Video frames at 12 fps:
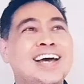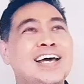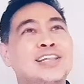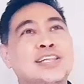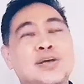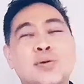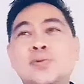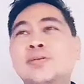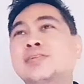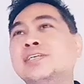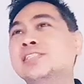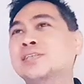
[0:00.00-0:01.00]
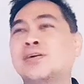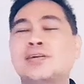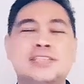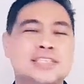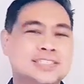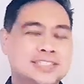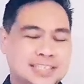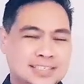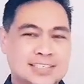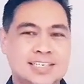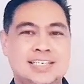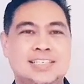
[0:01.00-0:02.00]
And the only reason all these
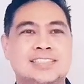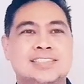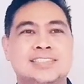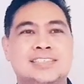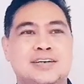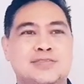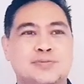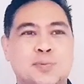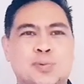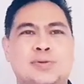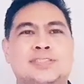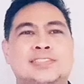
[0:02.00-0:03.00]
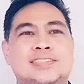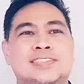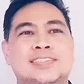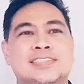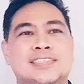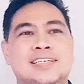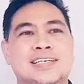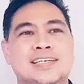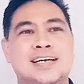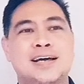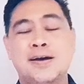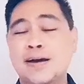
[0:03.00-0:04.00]
techniques have worked,
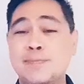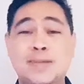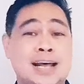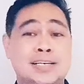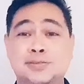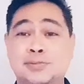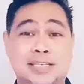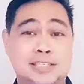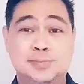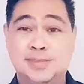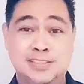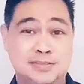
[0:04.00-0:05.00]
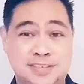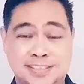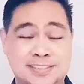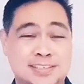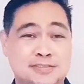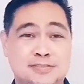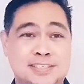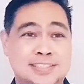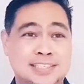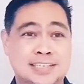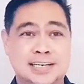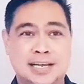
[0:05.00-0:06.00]
I've been asked really specific stuff
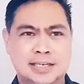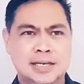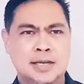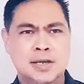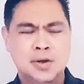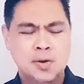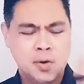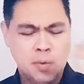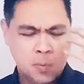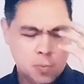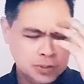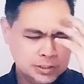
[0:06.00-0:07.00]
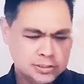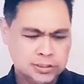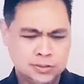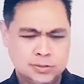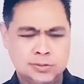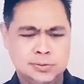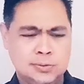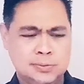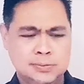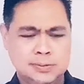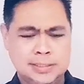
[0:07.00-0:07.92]
recently, like, what do you do